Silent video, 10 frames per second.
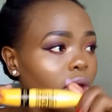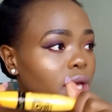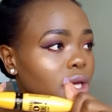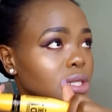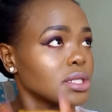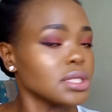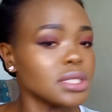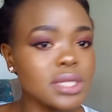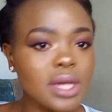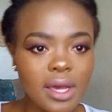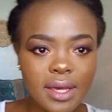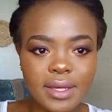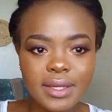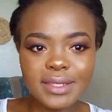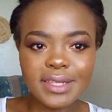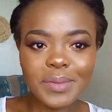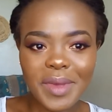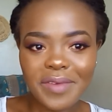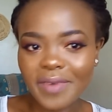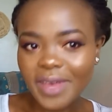and set
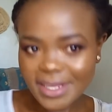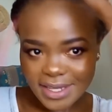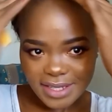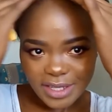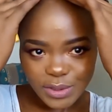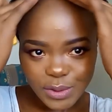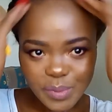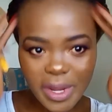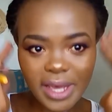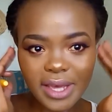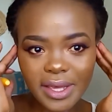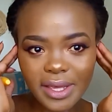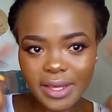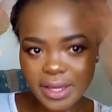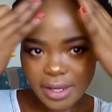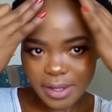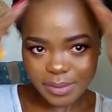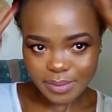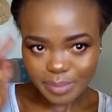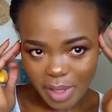my face as I do my
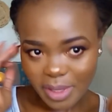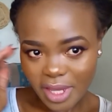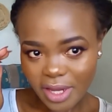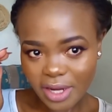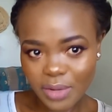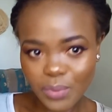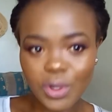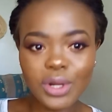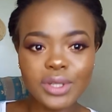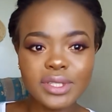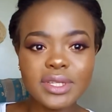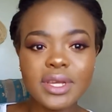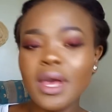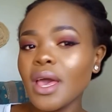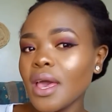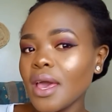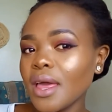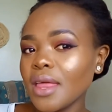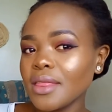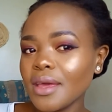um, baby hair and whatnot,
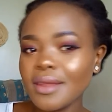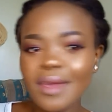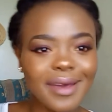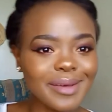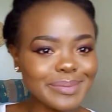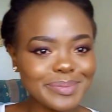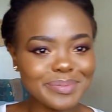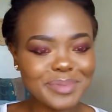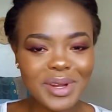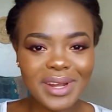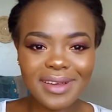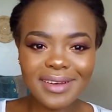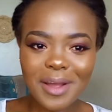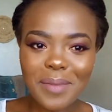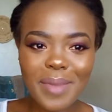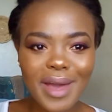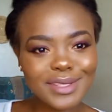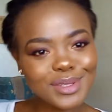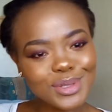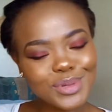and then yeah, I'm gonna come back
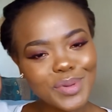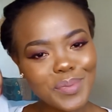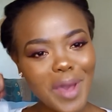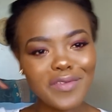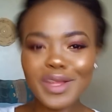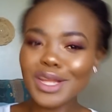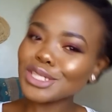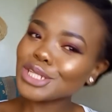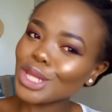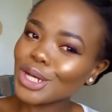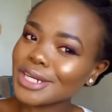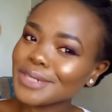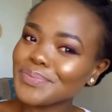to you with my finished look.